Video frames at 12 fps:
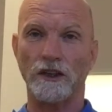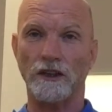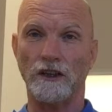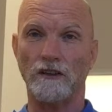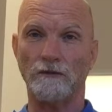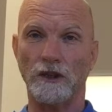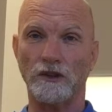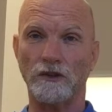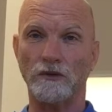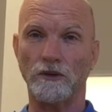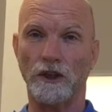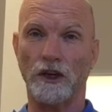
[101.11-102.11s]
calf
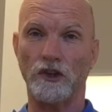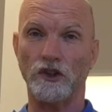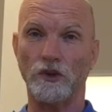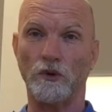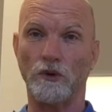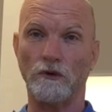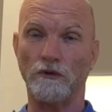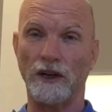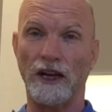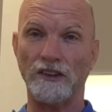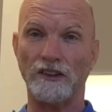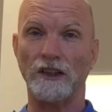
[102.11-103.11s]
muscle, short and
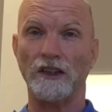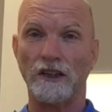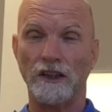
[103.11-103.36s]
flat.